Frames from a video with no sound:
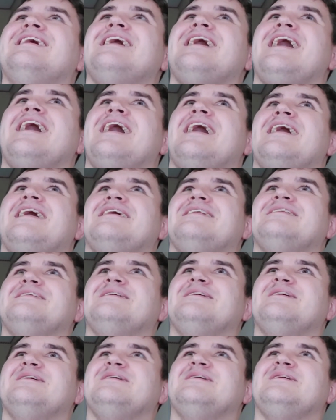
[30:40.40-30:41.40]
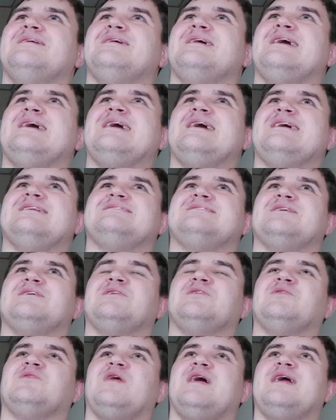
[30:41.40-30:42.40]
And it's a
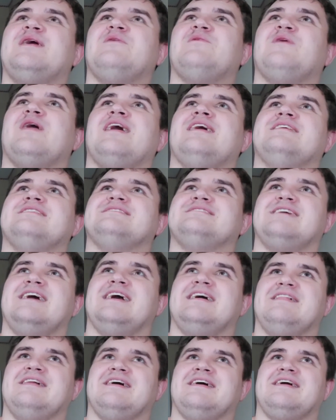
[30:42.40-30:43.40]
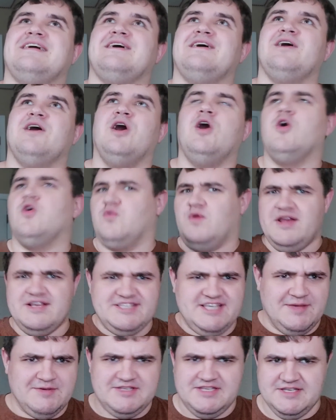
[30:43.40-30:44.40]
great way to say, like, oh,
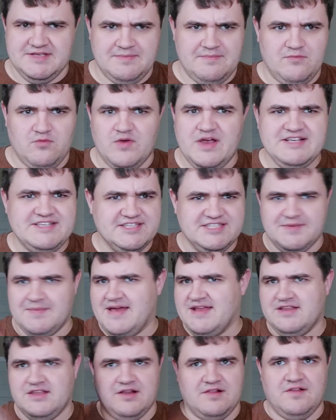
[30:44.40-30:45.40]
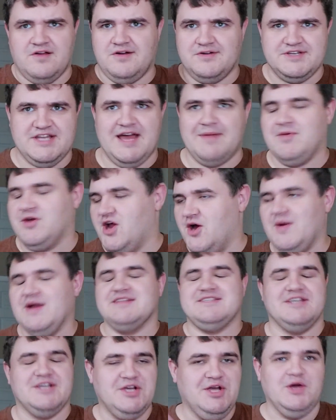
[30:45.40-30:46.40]
racism ended a long time ago.
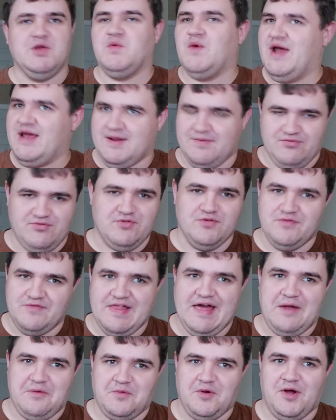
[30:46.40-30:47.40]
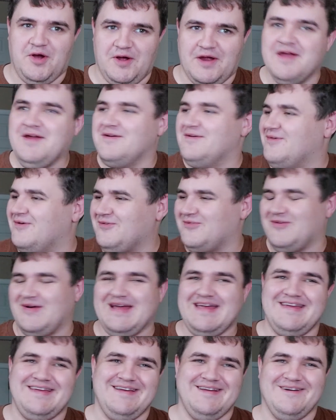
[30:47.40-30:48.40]
It's a good way to prove that wrong
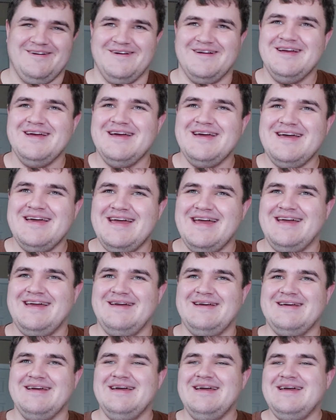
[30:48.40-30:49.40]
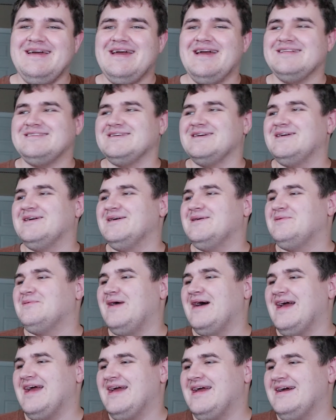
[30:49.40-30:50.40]
right here. It's a good
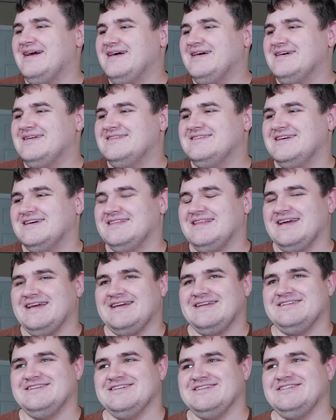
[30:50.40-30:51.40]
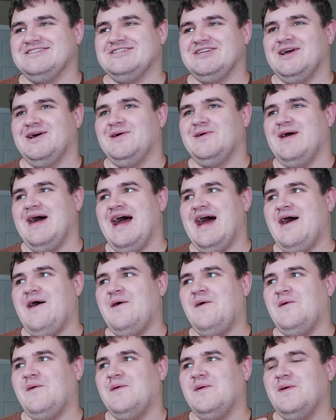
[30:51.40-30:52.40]
way to, like, just show
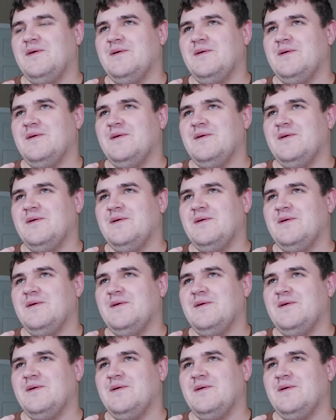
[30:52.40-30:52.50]
how